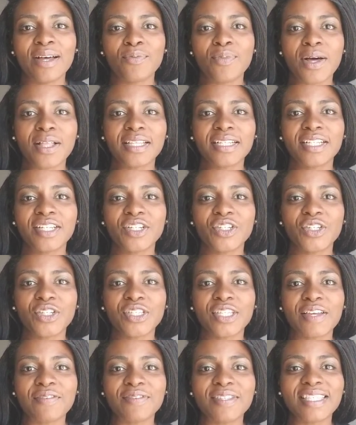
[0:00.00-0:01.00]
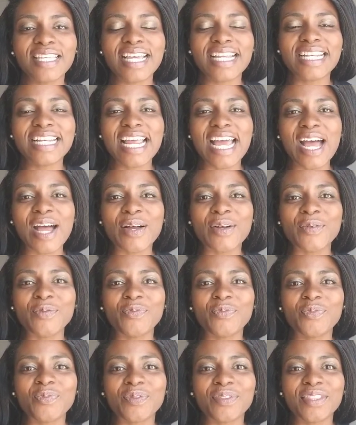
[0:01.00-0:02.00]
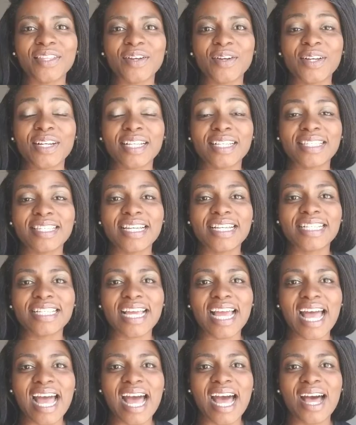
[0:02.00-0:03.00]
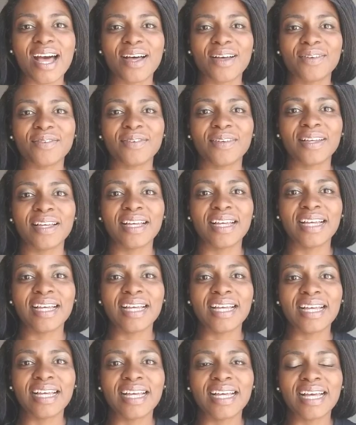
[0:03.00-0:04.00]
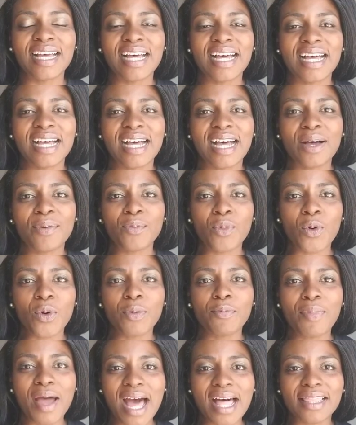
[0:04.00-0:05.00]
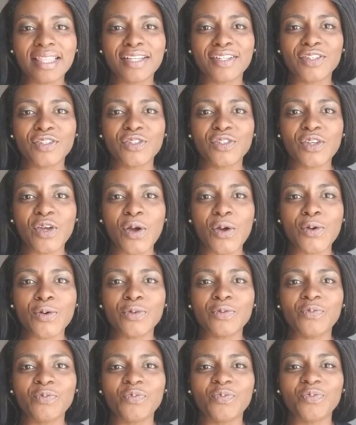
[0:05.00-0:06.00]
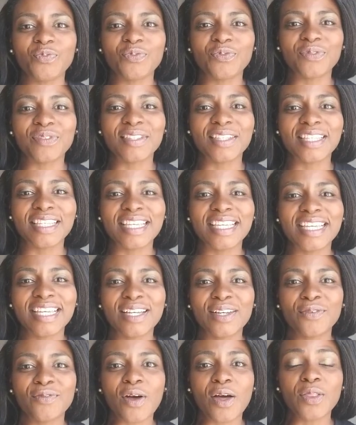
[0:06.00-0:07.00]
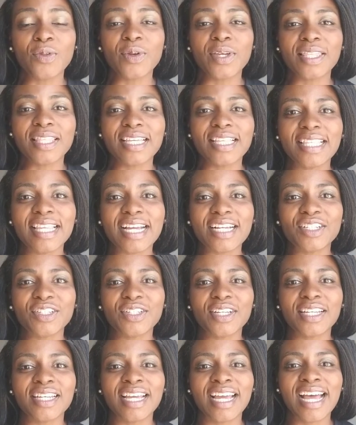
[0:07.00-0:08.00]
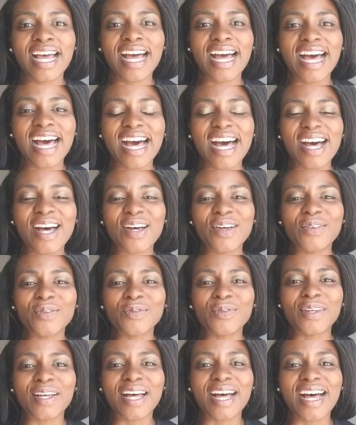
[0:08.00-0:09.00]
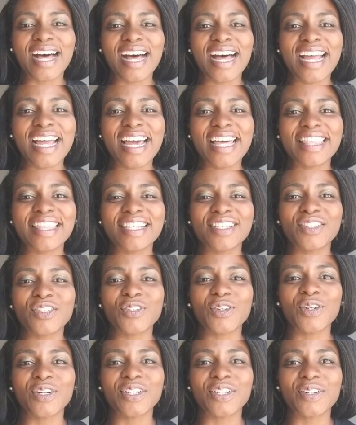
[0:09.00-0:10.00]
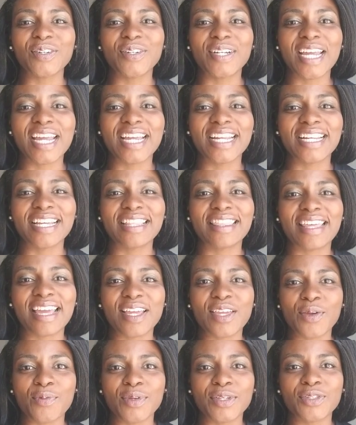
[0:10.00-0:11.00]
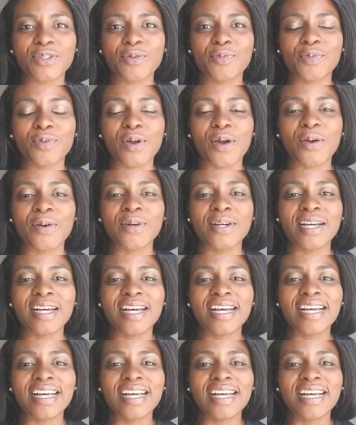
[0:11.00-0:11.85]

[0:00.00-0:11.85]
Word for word: Politicians have said now they're going to seek to have a more balanced tone. Following election, um, I had this shirt created. Thank you, Mr. Pro.